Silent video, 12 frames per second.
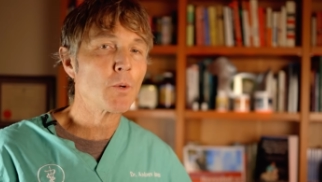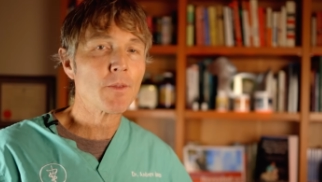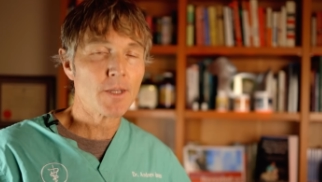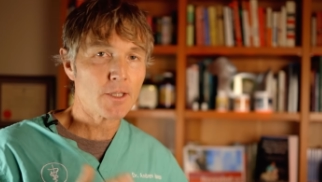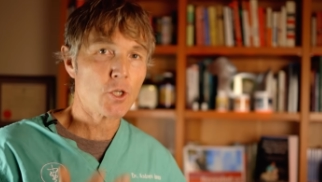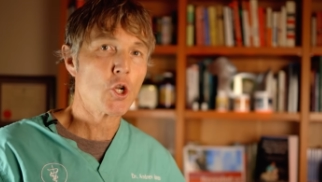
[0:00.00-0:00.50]

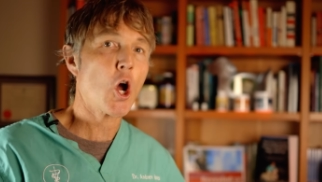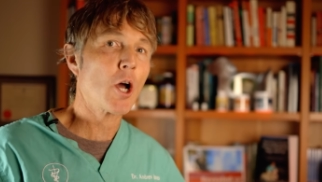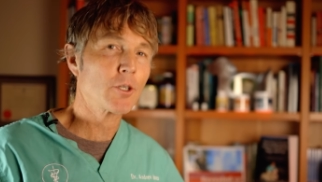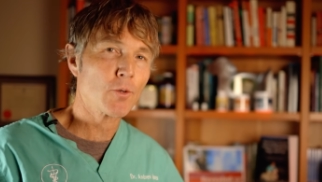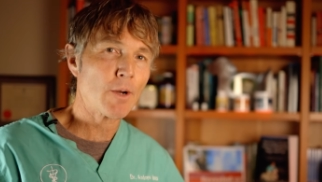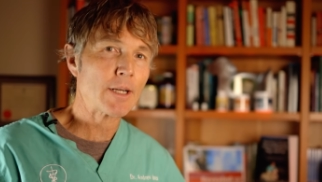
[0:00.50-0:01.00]
with this
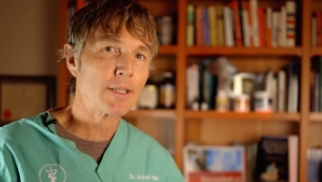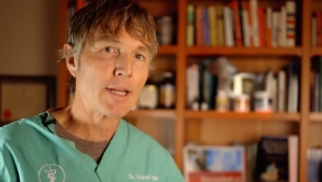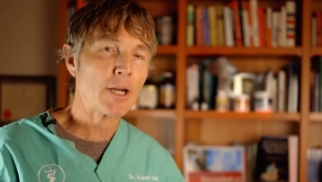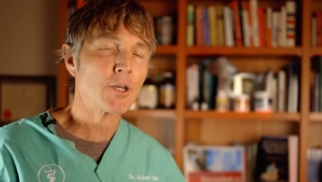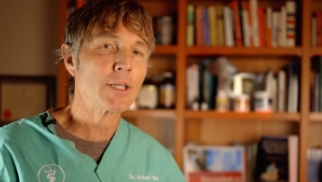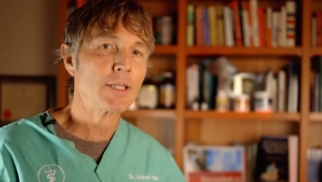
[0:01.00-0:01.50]

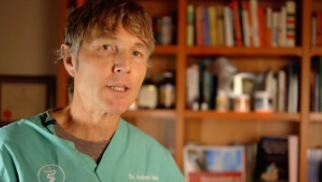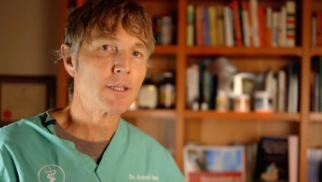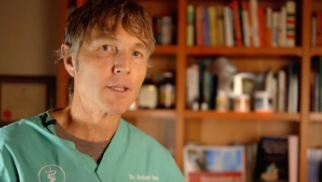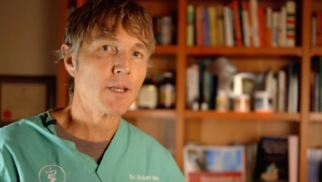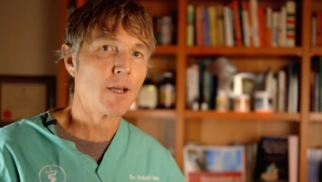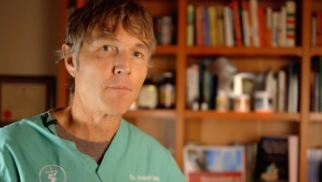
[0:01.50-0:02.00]
non-hereditary D
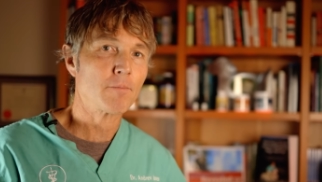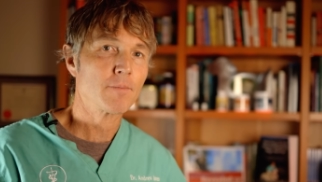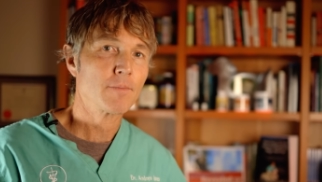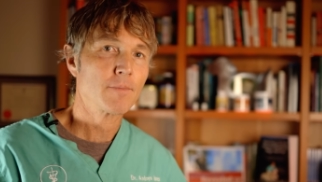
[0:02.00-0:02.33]
C M?